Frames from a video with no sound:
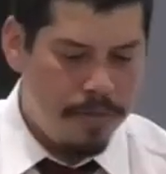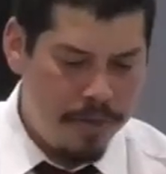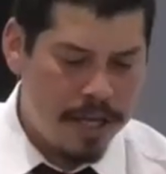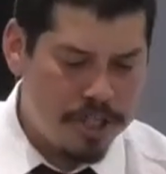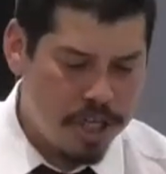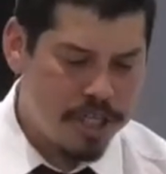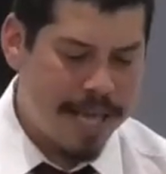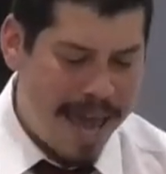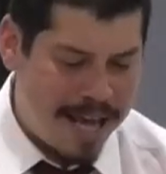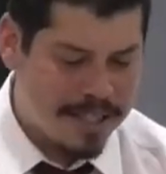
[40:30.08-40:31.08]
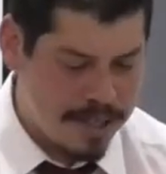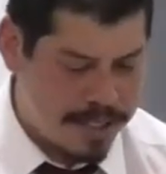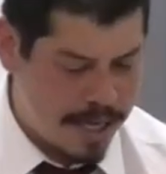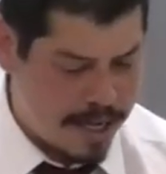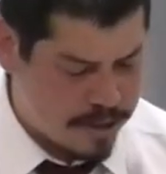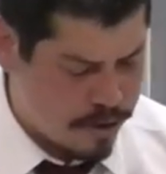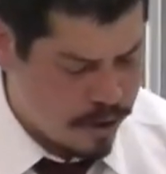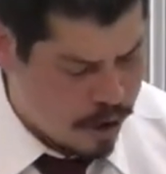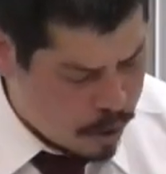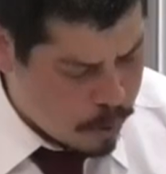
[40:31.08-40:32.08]
Then Jesus answered and said unto
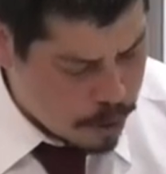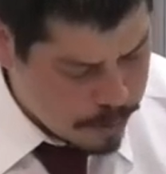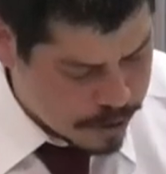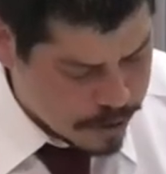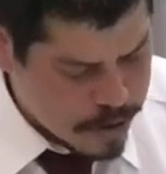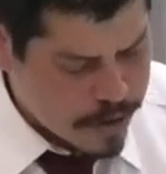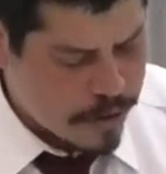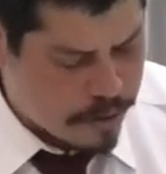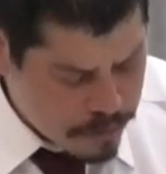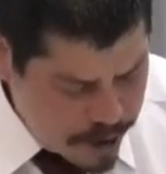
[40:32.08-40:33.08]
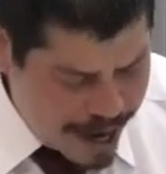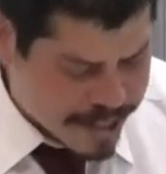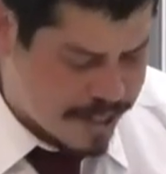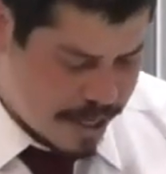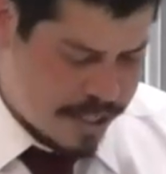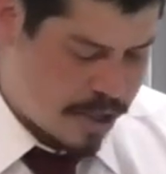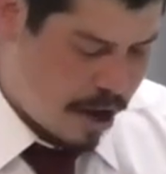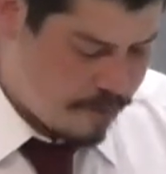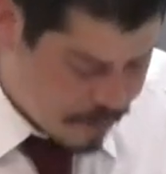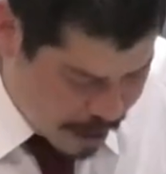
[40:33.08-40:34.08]
her, O woman, great is
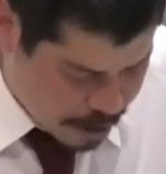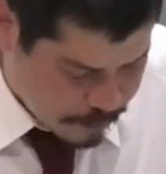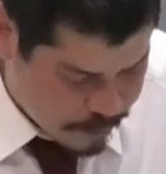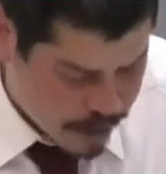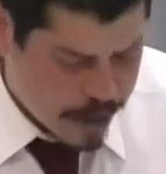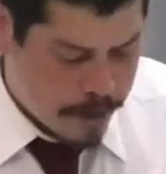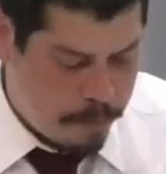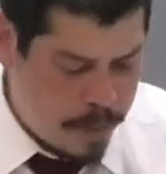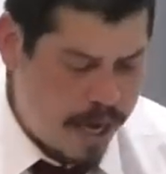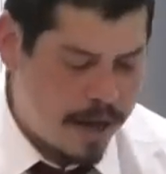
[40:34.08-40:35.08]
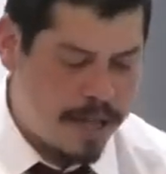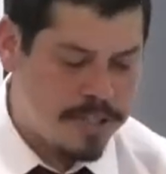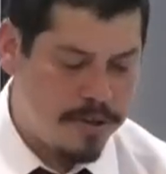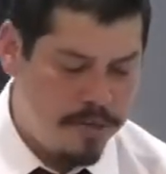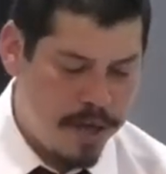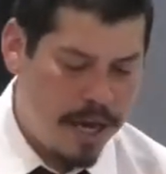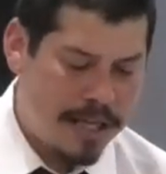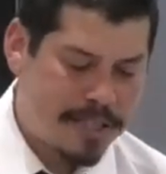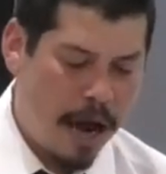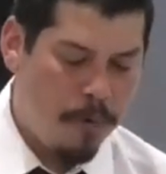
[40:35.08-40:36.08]
thy faith. Be it unto thee
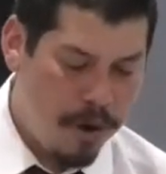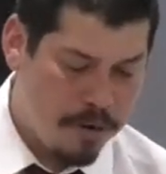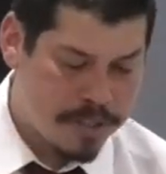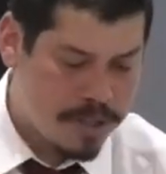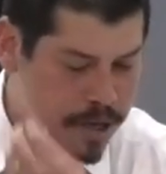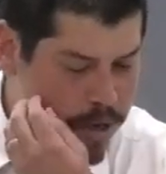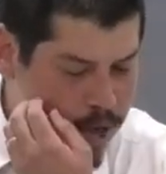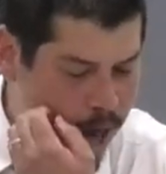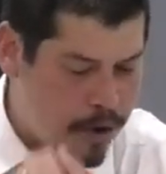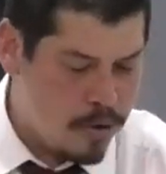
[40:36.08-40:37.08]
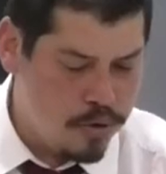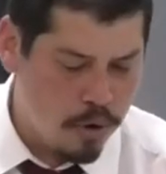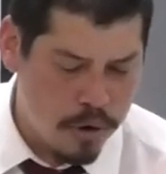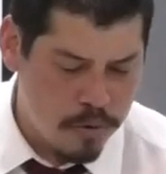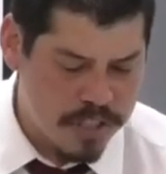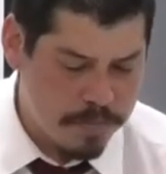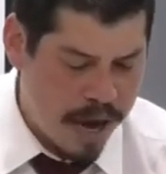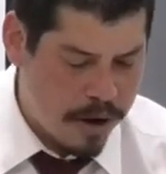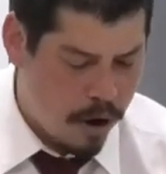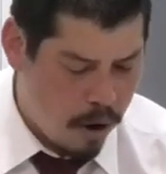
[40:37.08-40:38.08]
as thou wilt. And her daughter was
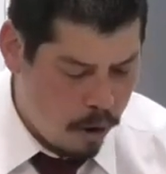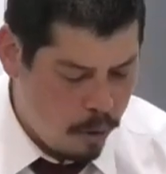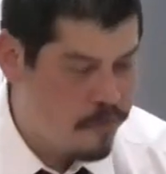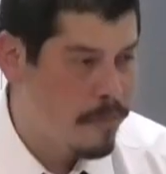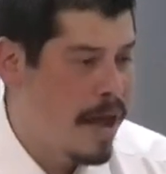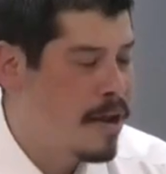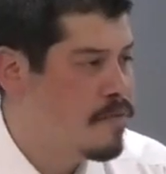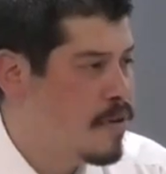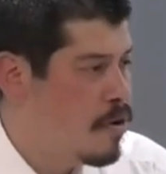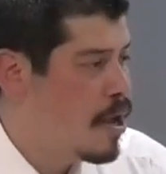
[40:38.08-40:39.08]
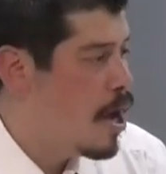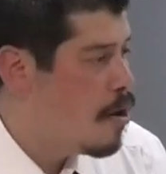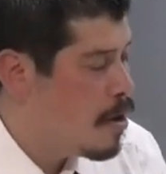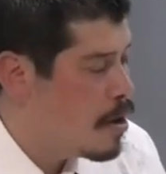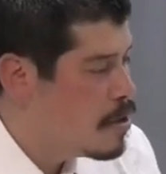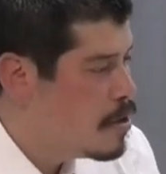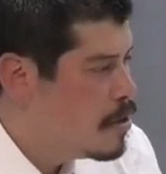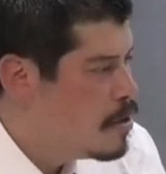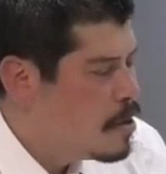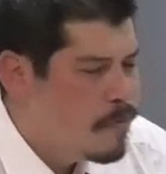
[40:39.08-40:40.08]
made whole from that very hour.
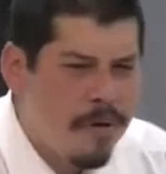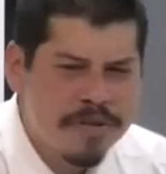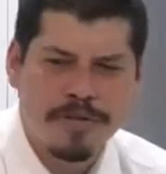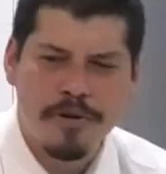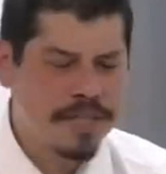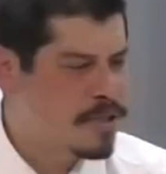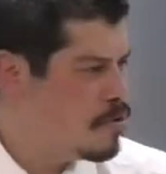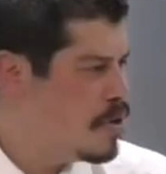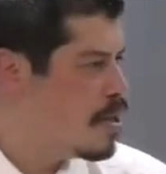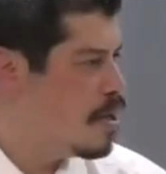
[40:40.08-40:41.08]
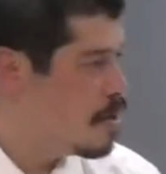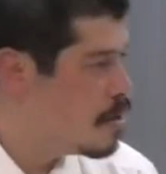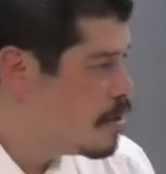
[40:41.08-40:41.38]
What was Christ doing then?